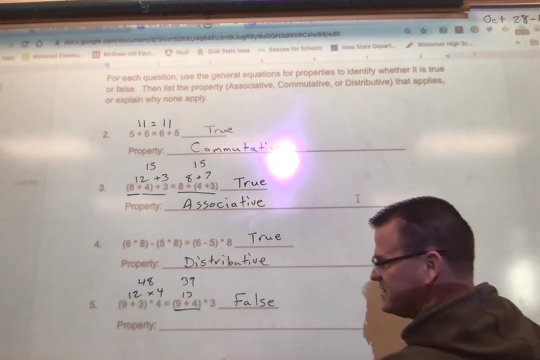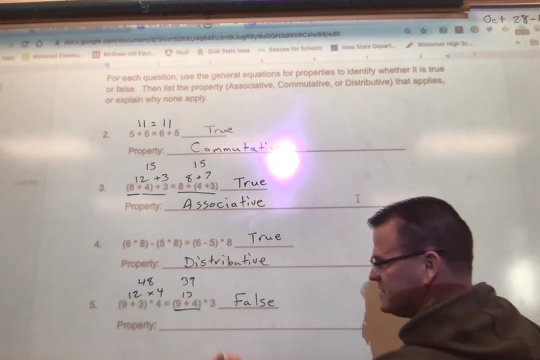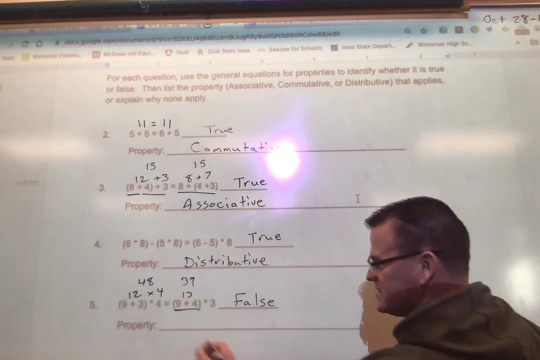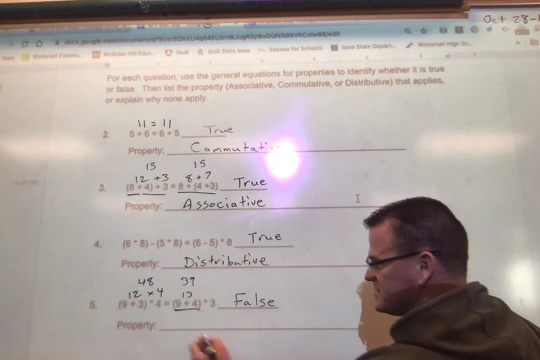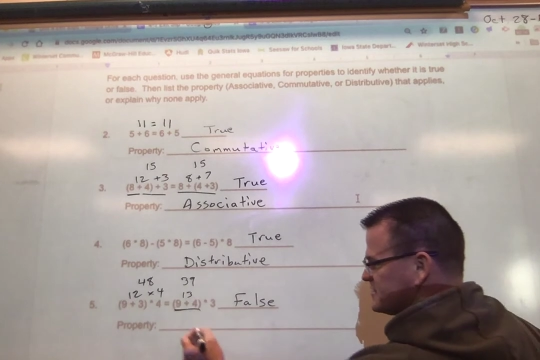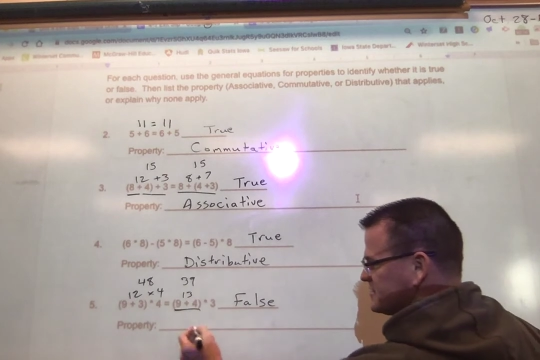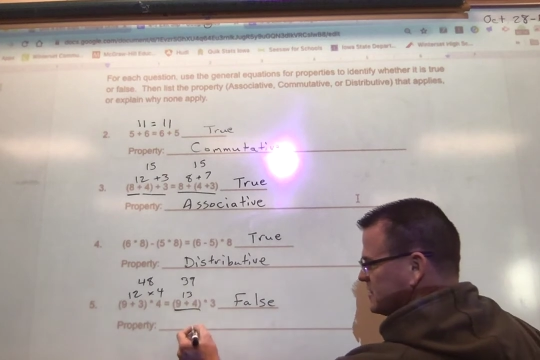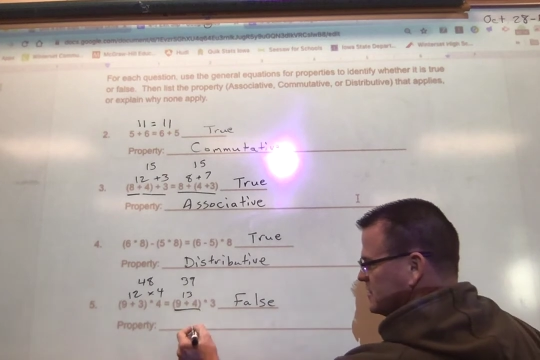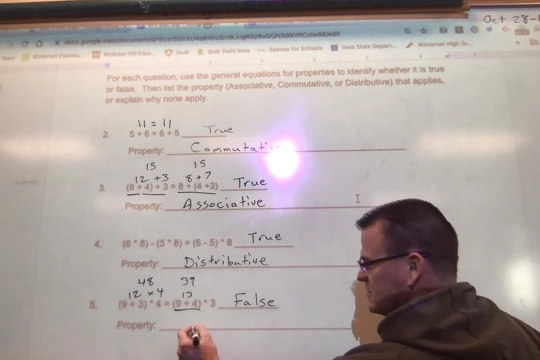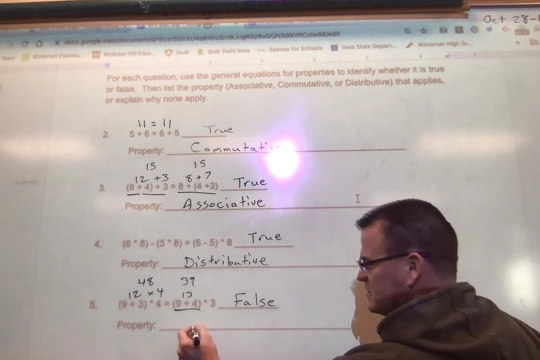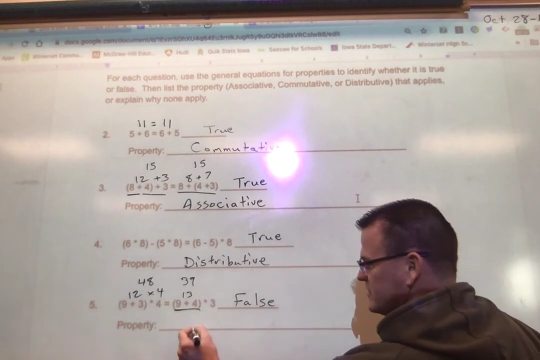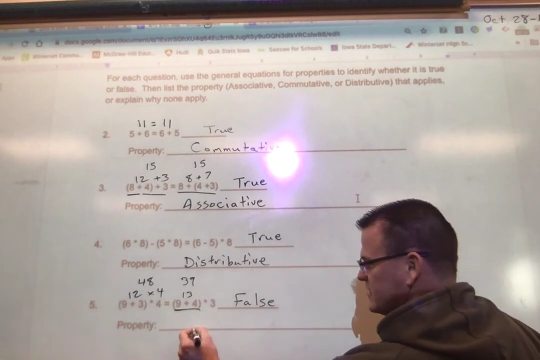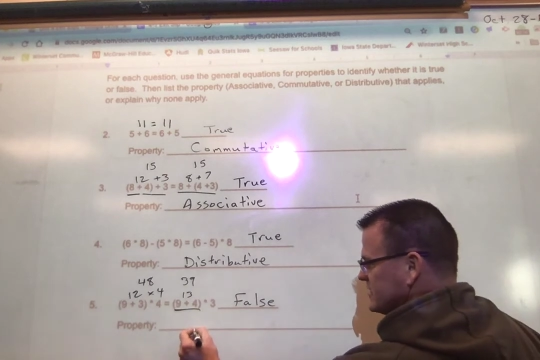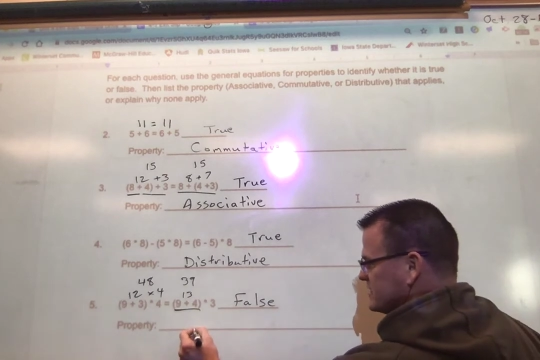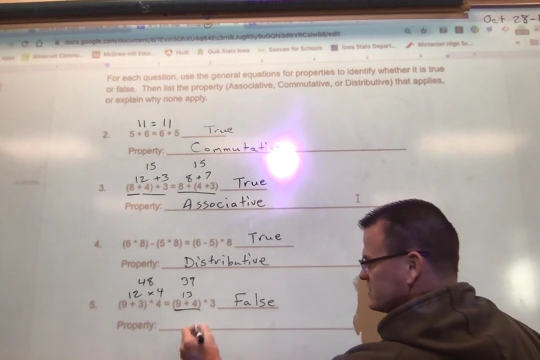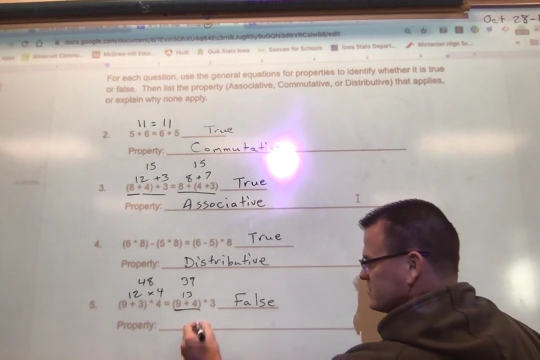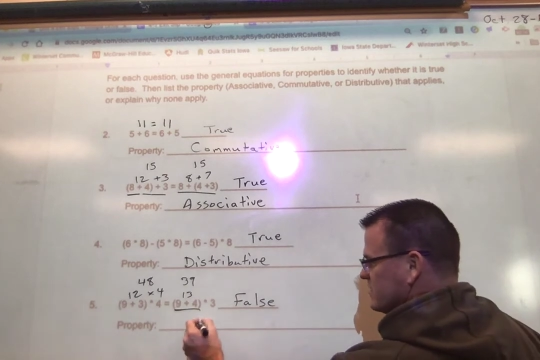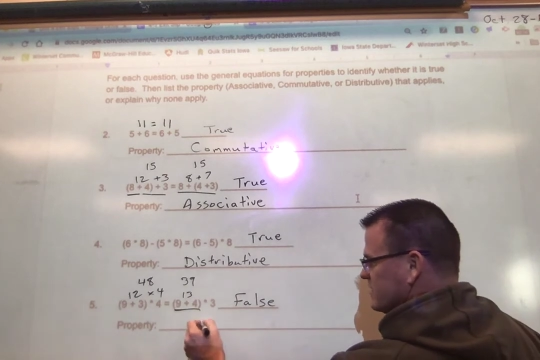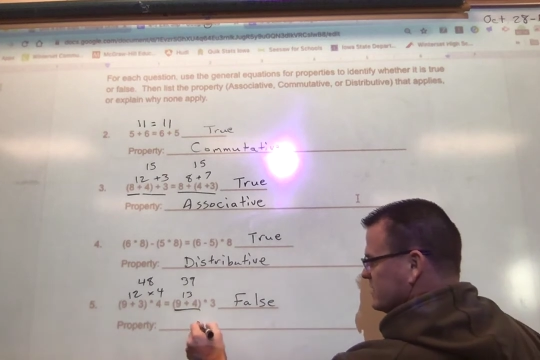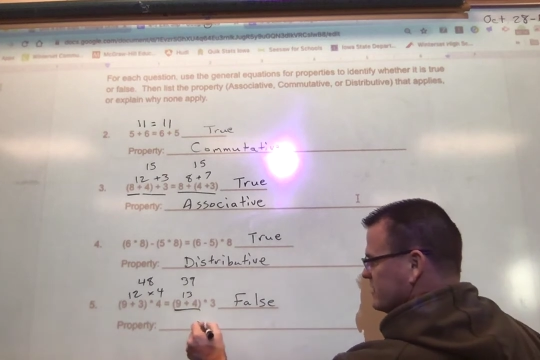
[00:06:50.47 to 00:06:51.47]
So this
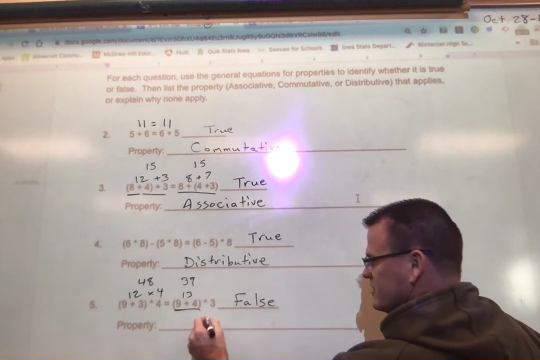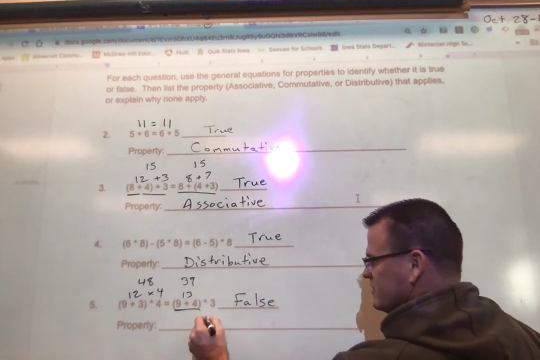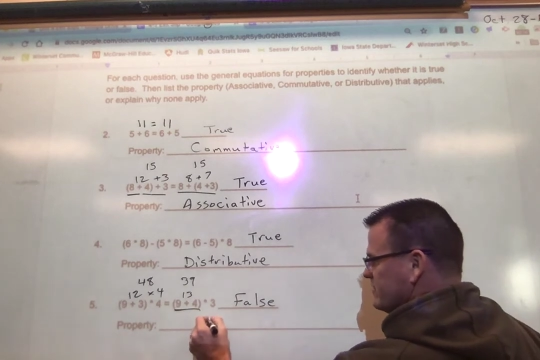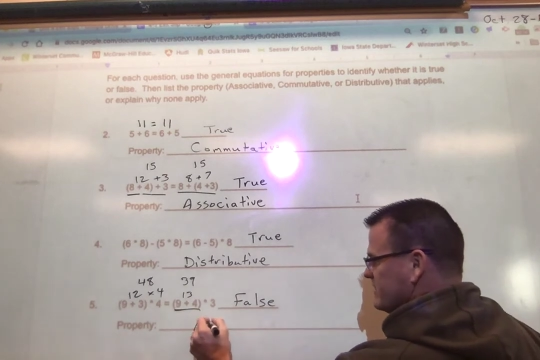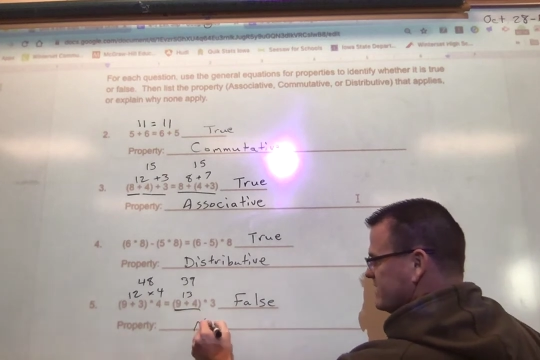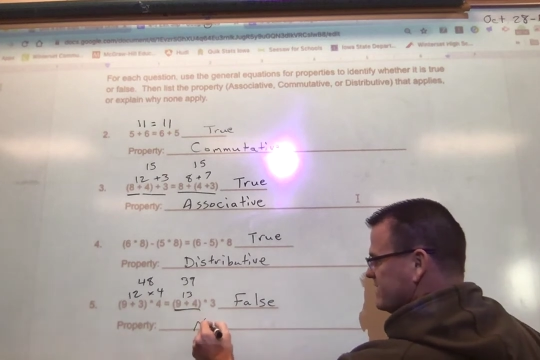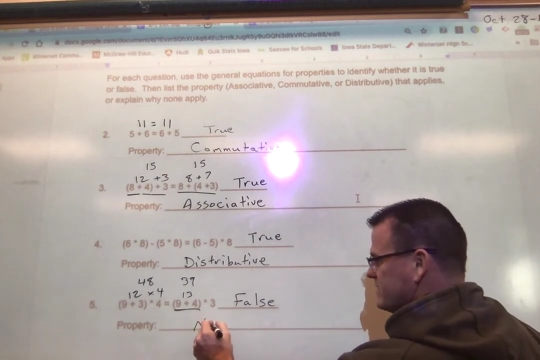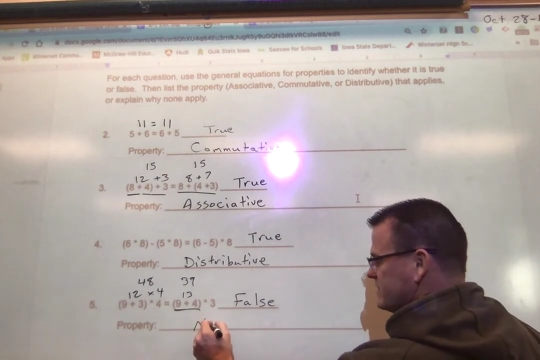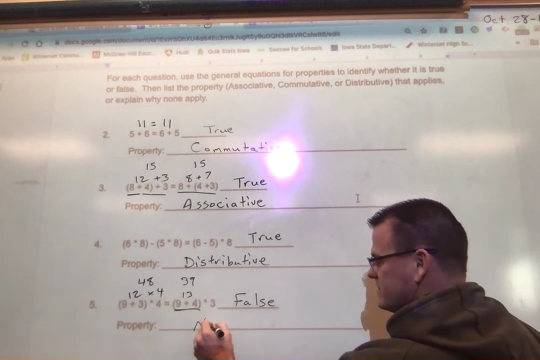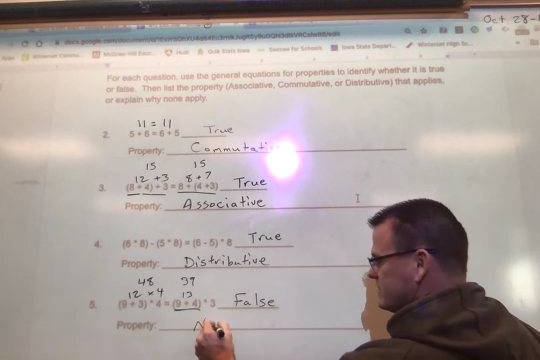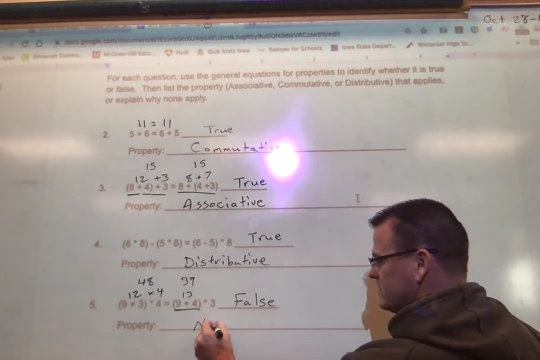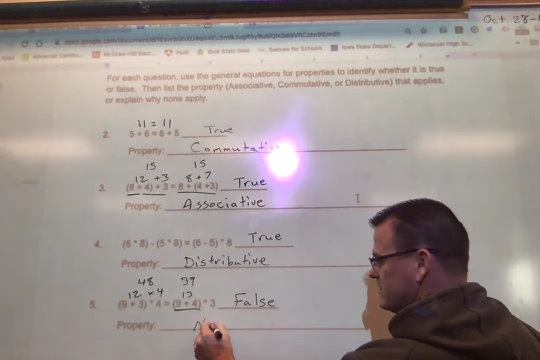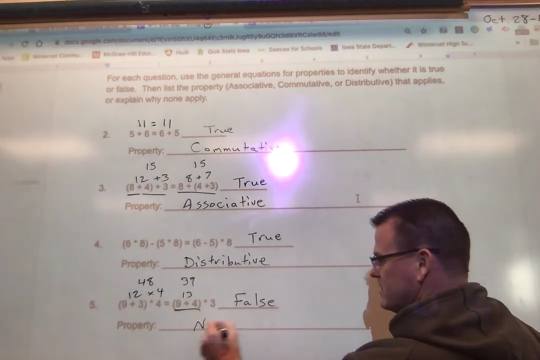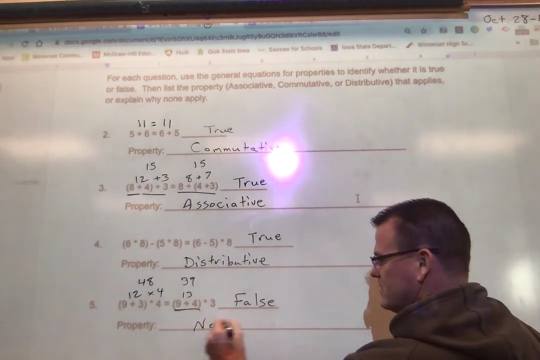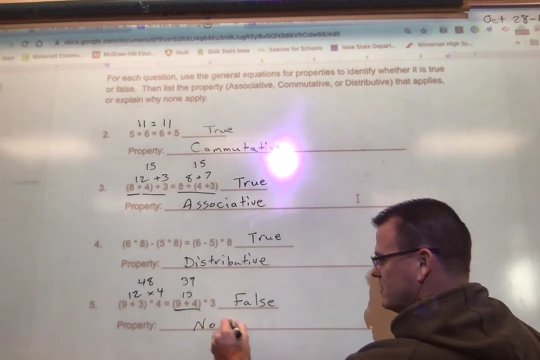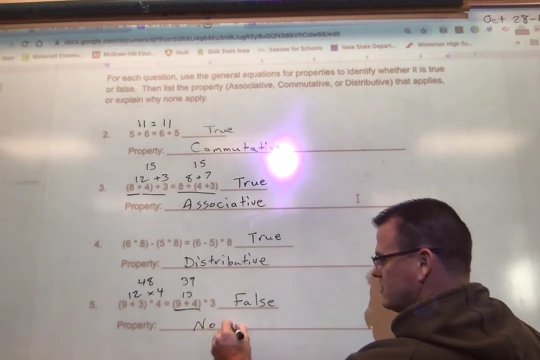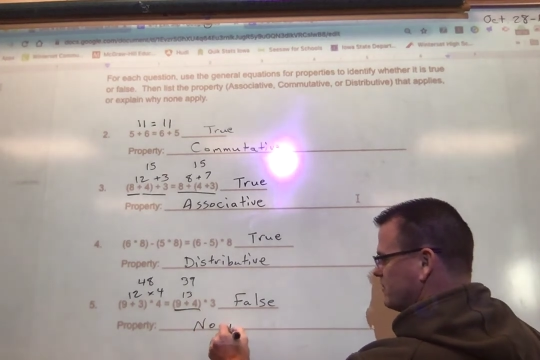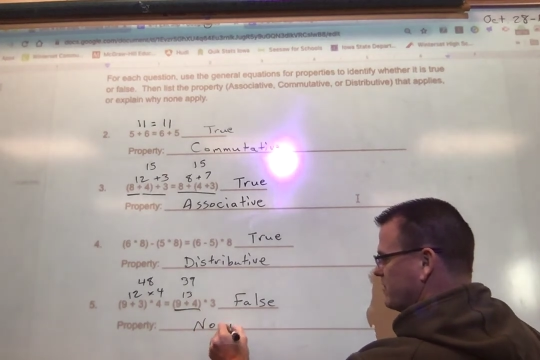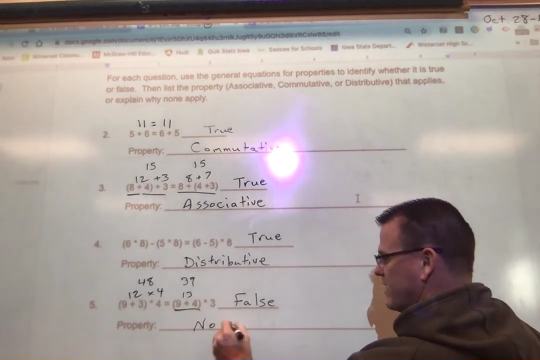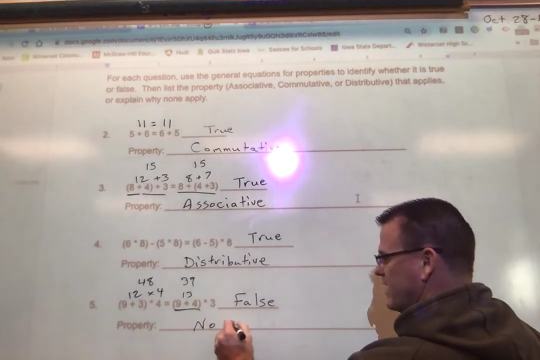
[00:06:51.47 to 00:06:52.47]
one, there'd be no
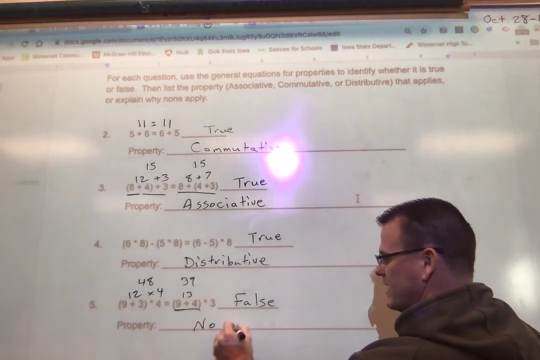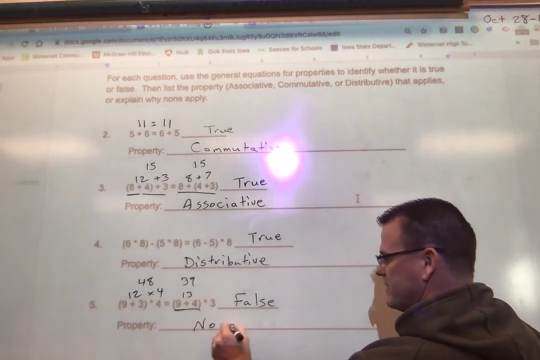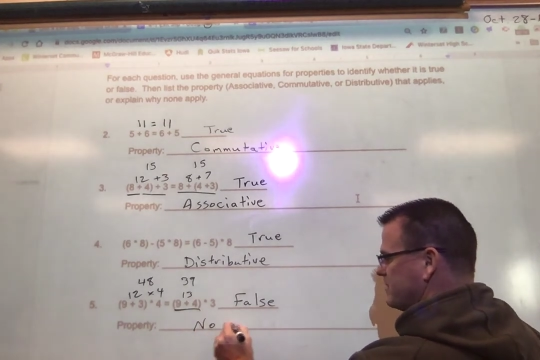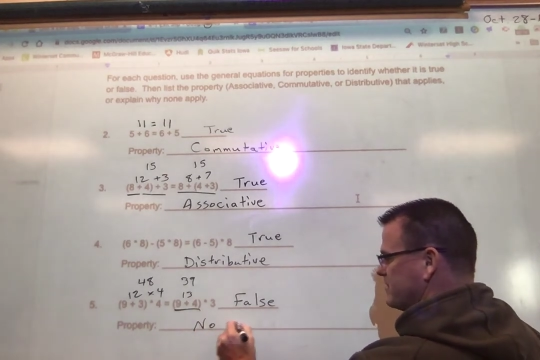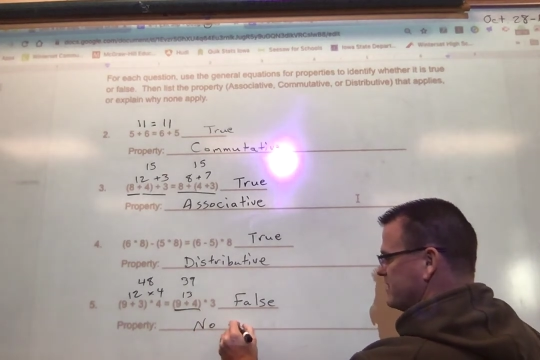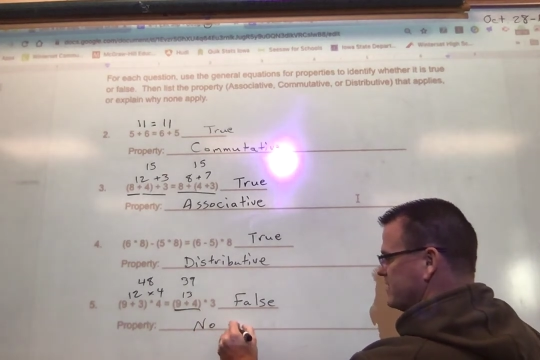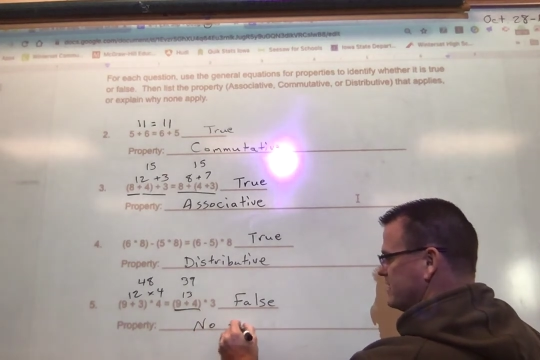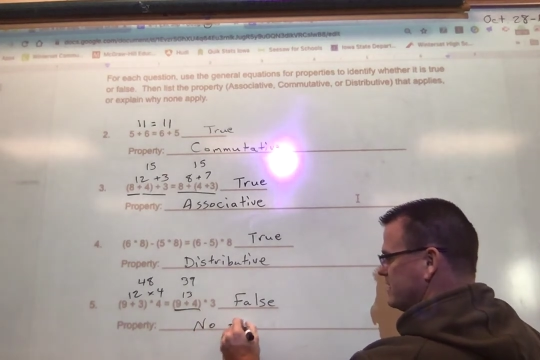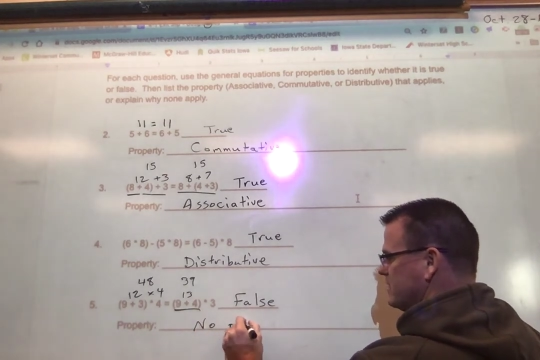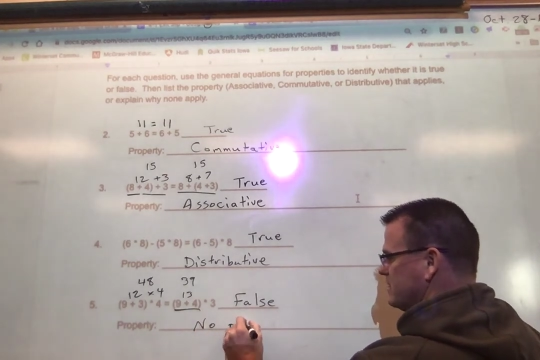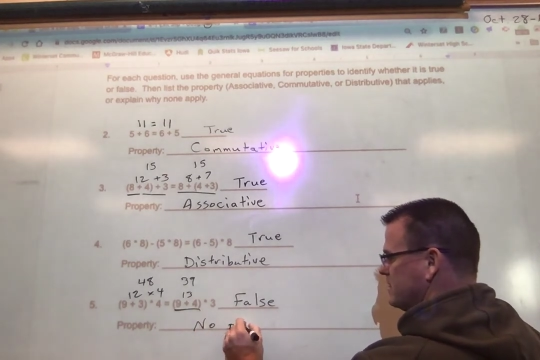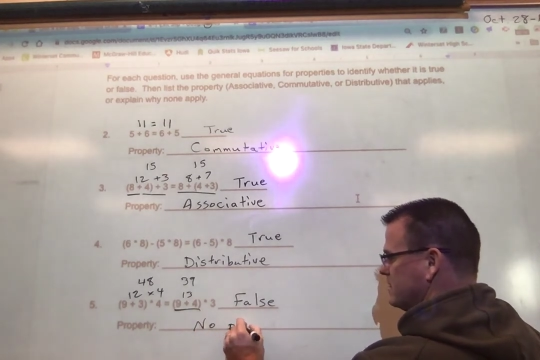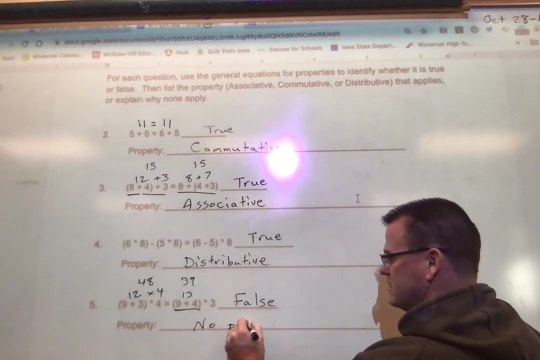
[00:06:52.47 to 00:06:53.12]
property.